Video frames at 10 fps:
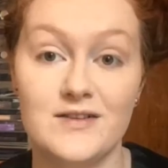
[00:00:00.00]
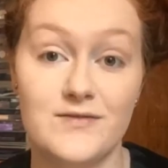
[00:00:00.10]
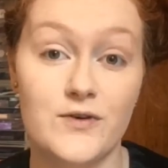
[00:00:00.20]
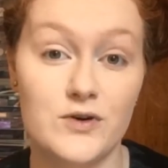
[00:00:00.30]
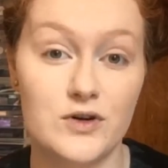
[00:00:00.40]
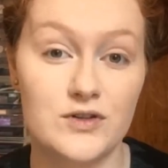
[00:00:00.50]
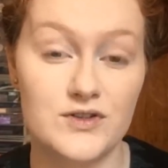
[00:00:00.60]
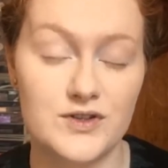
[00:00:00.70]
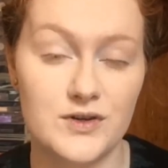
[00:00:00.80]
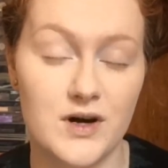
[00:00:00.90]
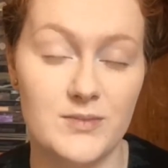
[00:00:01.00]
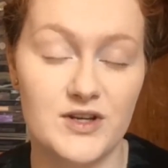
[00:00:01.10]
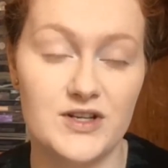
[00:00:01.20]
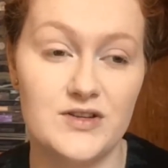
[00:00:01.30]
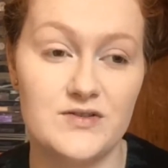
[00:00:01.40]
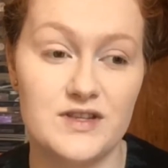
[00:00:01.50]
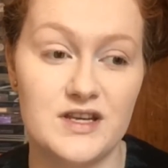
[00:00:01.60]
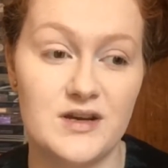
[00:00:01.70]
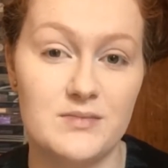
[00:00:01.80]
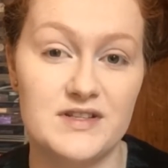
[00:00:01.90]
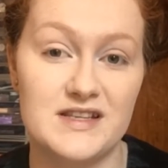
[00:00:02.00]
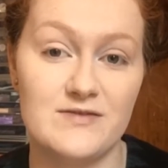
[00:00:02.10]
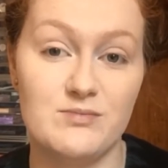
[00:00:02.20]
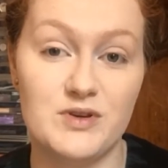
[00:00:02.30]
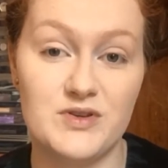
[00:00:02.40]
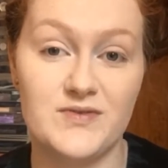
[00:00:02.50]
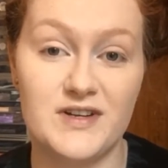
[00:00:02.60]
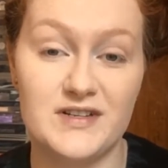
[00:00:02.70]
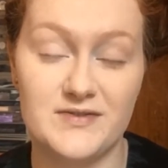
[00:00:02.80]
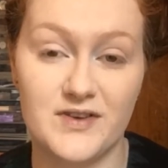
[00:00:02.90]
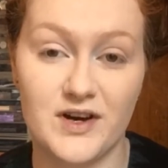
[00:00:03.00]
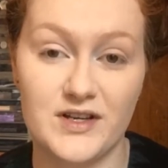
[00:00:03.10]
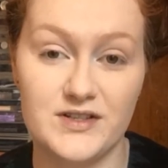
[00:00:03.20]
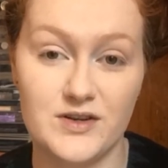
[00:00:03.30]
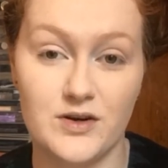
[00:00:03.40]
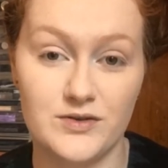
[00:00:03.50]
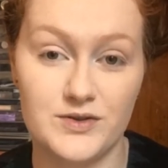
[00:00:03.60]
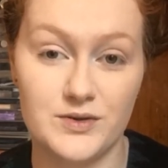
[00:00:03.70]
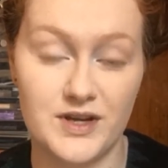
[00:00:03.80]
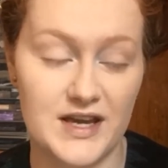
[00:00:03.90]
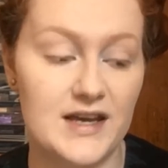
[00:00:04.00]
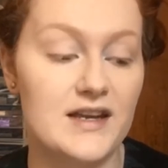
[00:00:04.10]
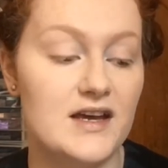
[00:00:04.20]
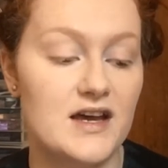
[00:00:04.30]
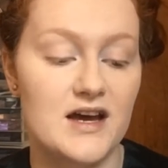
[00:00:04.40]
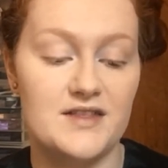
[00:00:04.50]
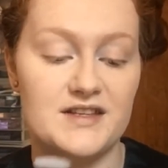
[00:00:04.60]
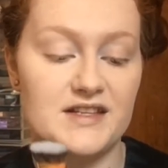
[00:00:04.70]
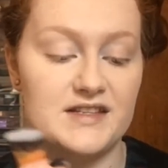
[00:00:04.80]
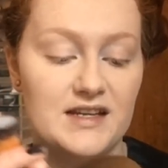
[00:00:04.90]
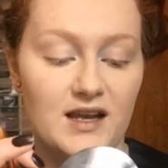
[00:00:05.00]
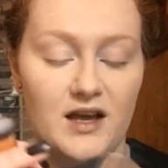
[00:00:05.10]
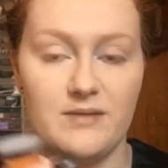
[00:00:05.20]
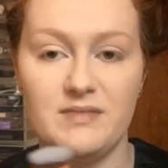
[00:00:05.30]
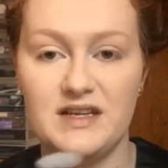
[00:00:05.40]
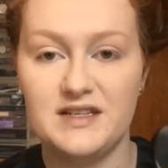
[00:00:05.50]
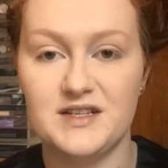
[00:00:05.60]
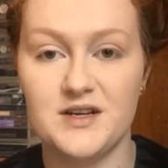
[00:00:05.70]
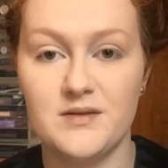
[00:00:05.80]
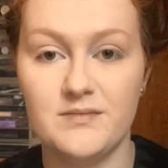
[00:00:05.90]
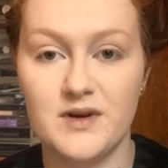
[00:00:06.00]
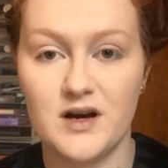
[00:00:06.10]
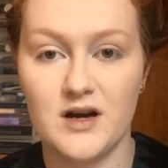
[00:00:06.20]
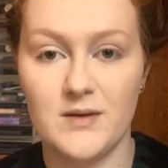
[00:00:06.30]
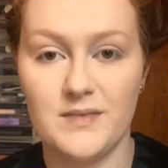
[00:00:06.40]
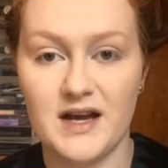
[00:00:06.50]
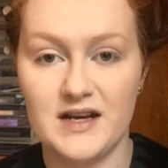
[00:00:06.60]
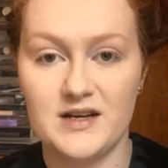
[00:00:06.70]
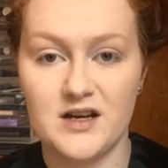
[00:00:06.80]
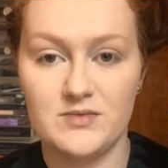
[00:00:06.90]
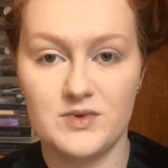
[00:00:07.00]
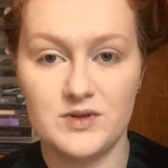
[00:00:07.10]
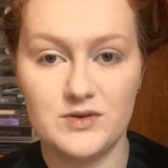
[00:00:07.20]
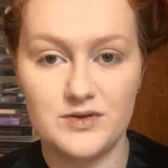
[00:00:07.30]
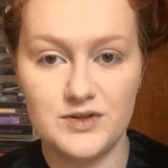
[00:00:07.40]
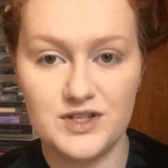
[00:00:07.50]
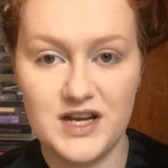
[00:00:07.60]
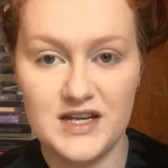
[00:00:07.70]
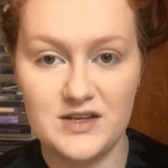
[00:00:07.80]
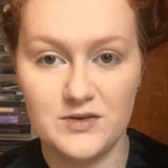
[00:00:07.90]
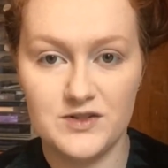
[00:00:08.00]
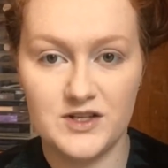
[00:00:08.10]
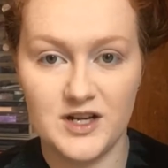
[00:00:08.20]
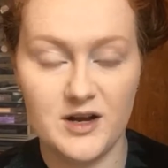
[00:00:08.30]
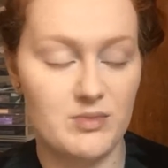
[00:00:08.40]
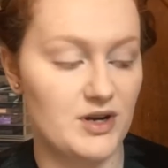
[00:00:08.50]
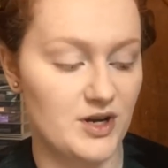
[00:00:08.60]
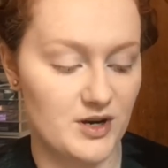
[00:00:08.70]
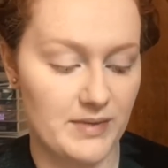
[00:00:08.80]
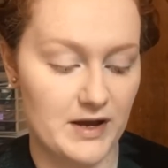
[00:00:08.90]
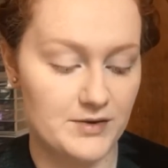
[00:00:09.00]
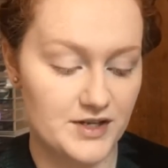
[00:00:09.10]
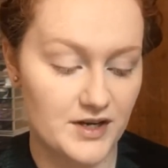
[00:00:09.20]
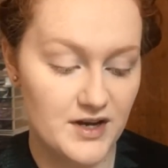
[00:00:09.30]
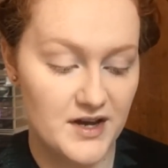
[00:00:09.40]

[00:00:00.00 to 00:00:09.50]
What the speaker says: For contour, I'm going to use the No. 7 Beautifully Defined Contour Kit. This is in a light medium, and it comes with a contour shade and also like a banana powder.